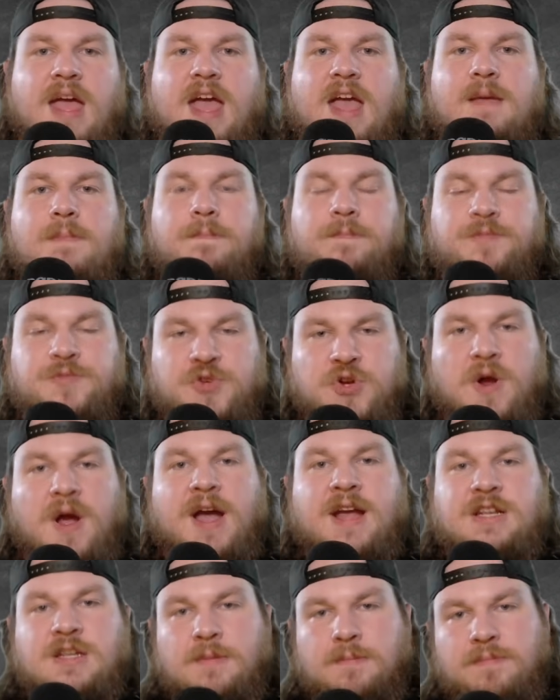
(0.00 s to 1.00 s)
and
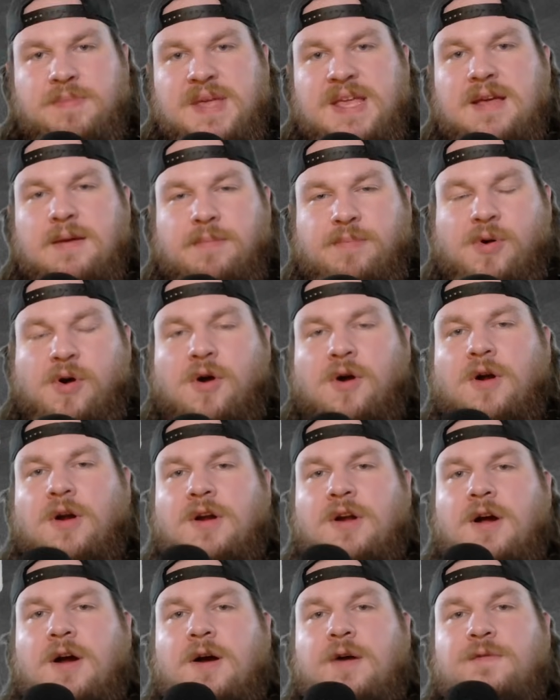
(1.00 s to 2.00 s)
try to be a
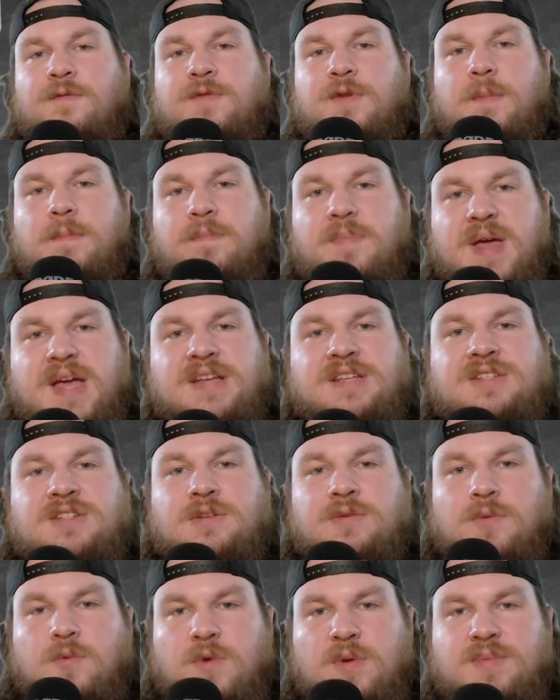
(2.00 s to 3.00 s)
part of the
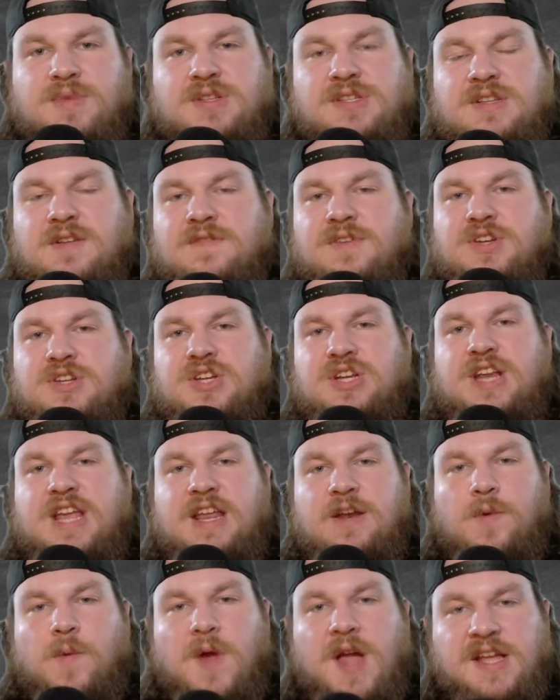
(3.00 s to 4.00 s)
best women's division
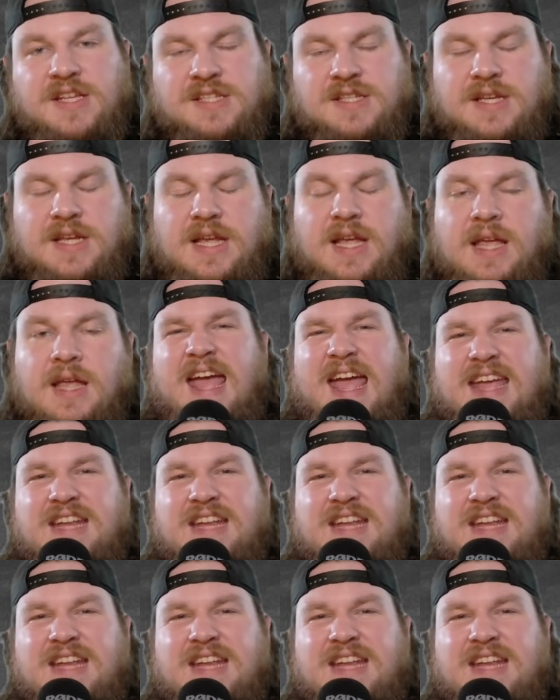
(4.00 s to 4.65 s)
in wrestling.